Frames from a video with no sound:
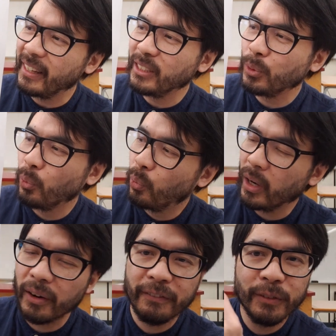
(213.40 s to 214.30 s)
is
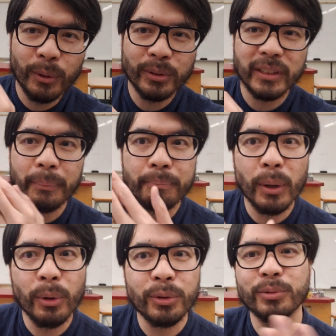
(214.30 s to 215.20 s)
what are foods that
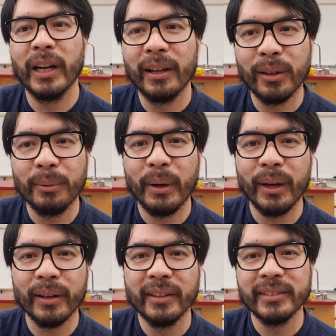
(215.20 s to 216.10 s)
both regular
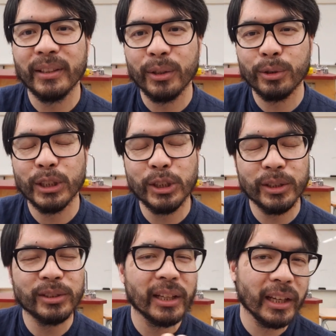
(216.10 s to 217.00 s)
Americans and
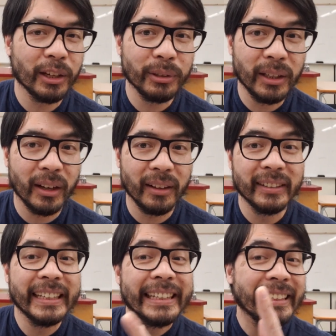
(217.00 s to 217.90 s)
nutritionists can agree
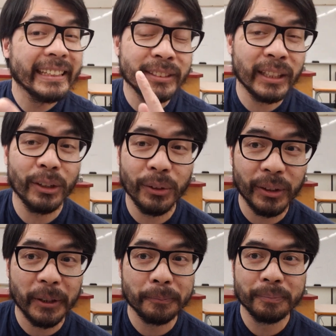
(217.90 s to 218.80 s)
on is
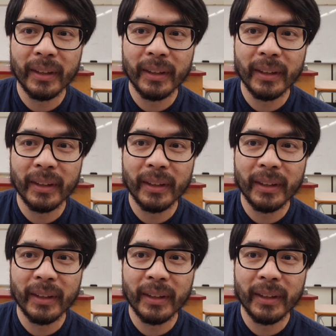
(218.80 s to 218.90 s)
healthy.